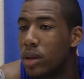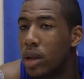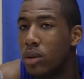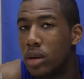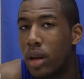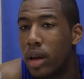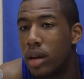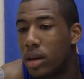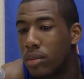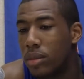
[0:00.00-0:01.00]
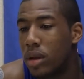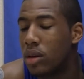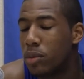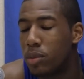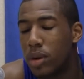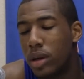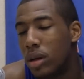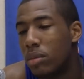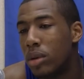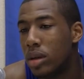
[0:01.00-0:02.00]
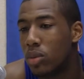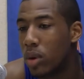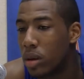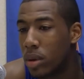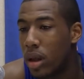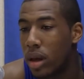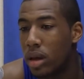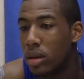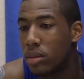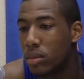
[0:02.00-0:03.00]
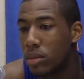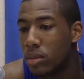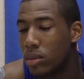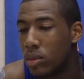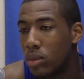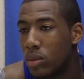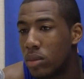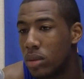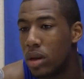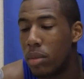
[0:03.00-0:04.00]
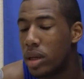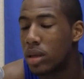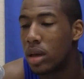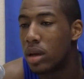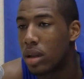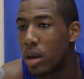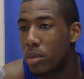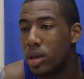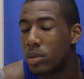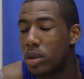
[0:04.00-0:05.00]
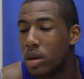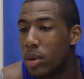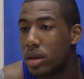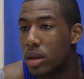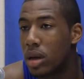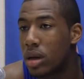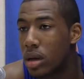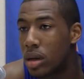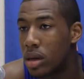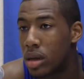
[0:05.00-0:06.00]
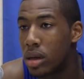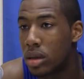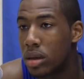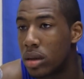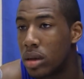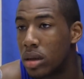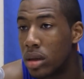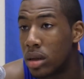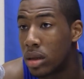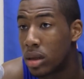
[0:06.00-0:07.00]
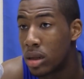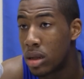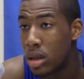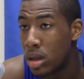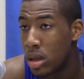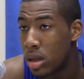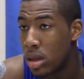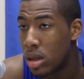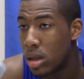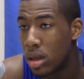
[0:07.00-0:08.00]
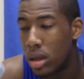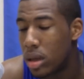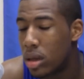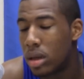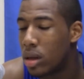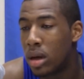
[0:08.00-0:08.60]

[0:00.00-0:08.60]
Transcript: It was like it was pretty much working to the baseline, pushing to the baseline. They weren't really letting you get up in front of the basket too yeah, much.